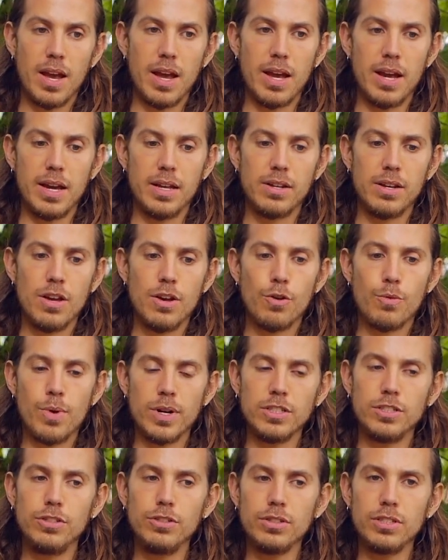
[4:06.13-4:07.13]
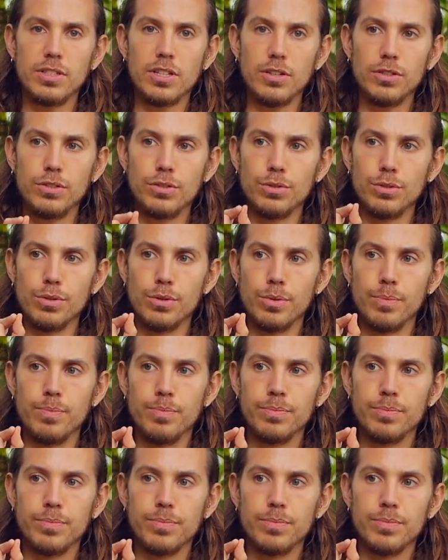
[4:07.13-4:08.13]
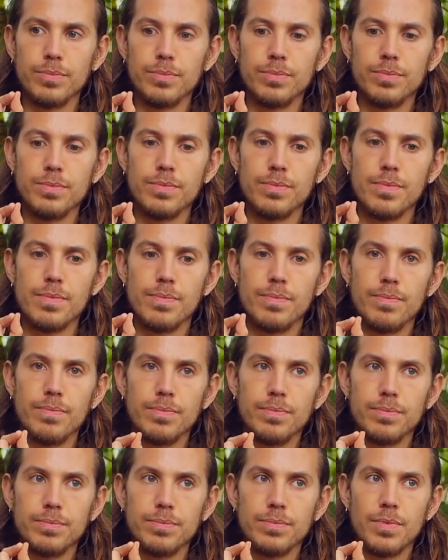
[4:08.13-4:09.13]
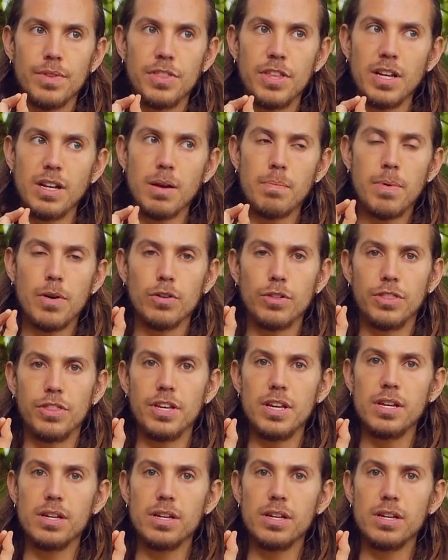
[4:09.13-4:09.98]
And once you start to think about